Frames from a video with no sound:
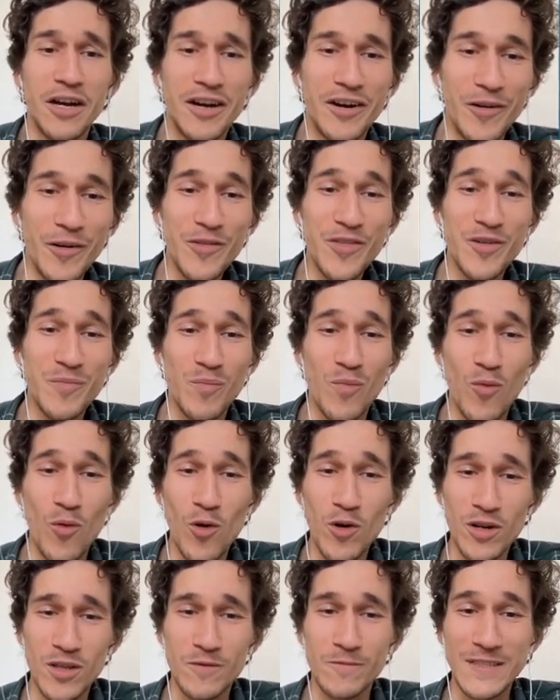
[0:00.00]
on the
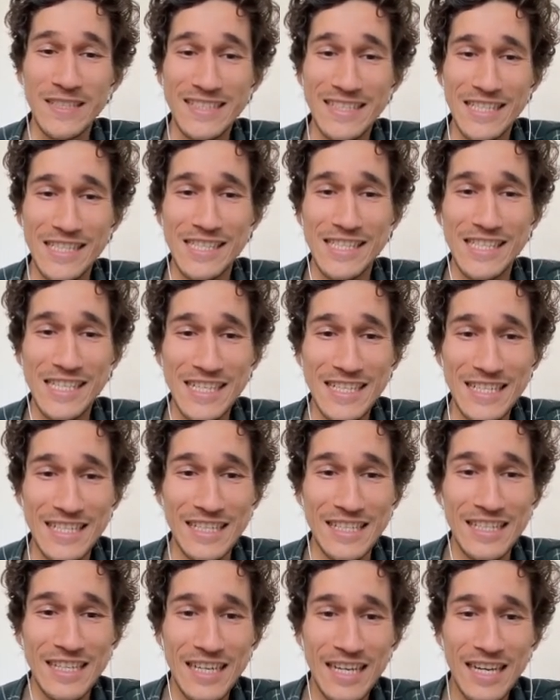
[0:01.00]
board with the
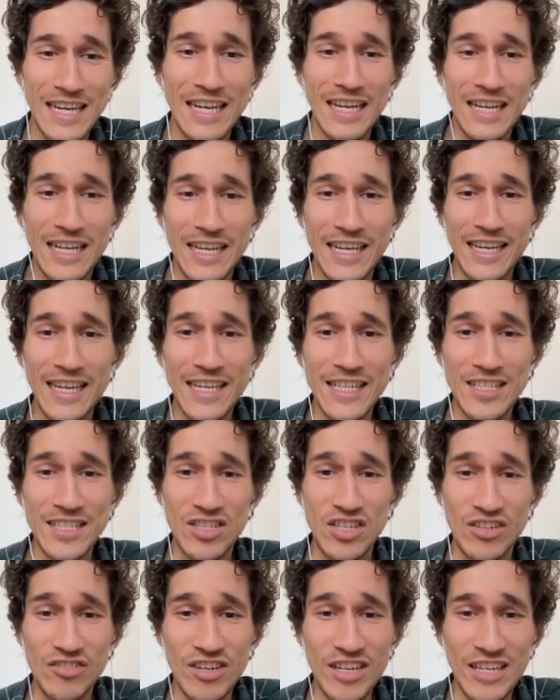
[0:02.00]
city is
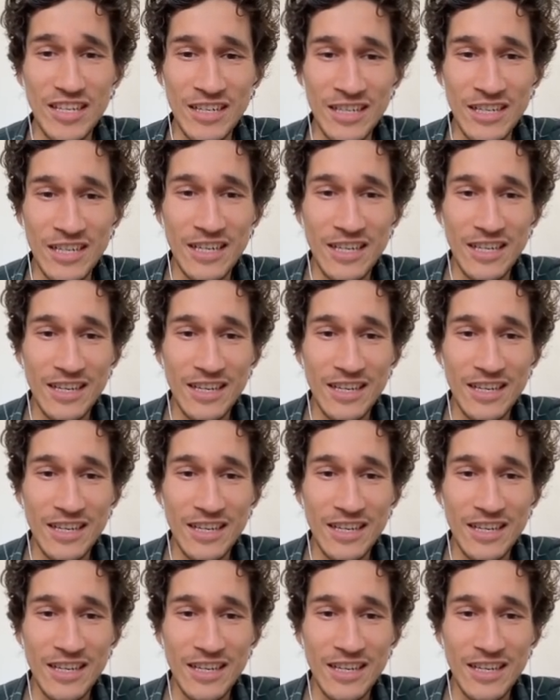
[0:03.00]
green